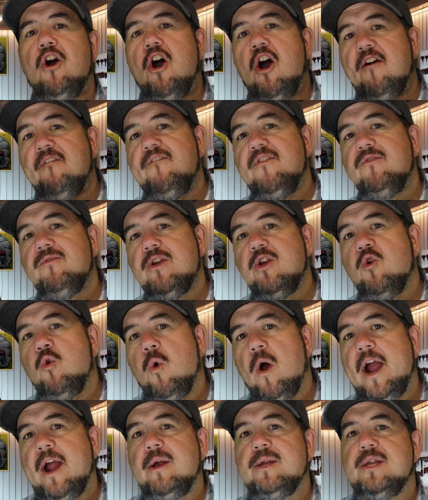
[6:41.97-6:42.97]
often
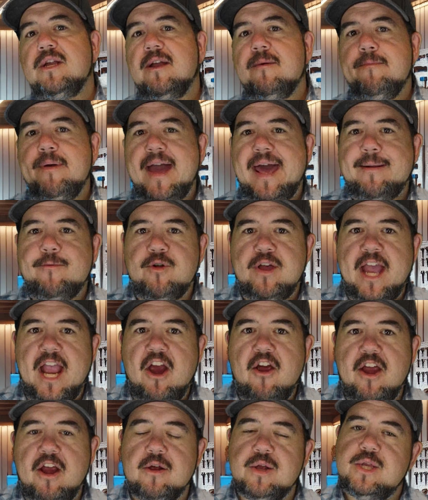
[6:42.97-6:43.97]
requires a compatible
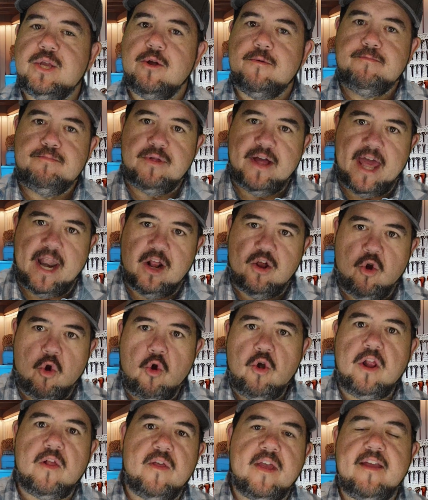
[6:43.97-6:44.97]
carrier, so plan
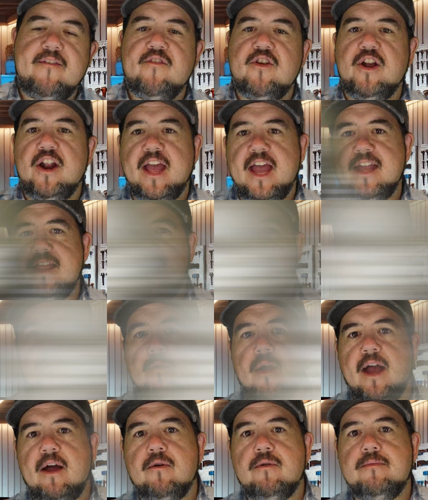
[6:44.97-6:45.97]
accordingly if you're going to head that
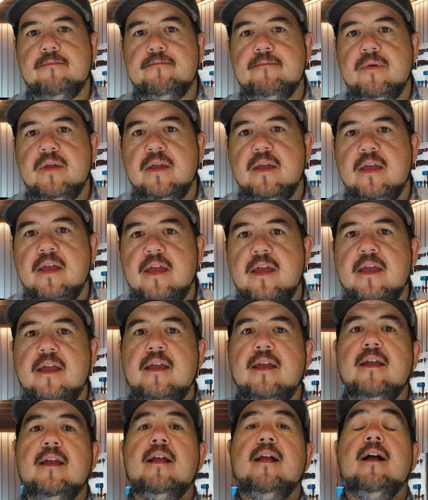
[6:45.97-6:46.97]
route.
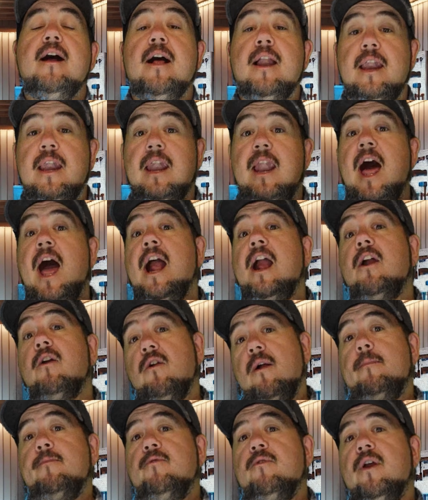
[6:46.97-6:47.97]
A
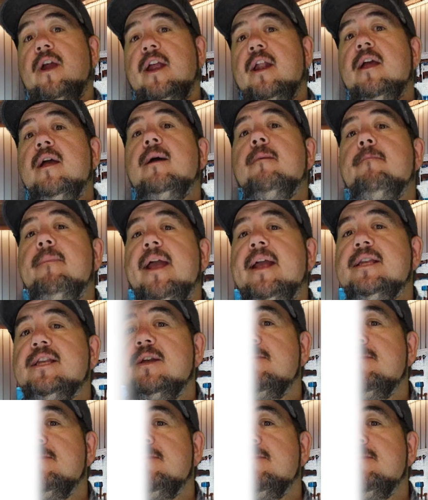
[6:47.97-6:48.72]
locker upgrade makes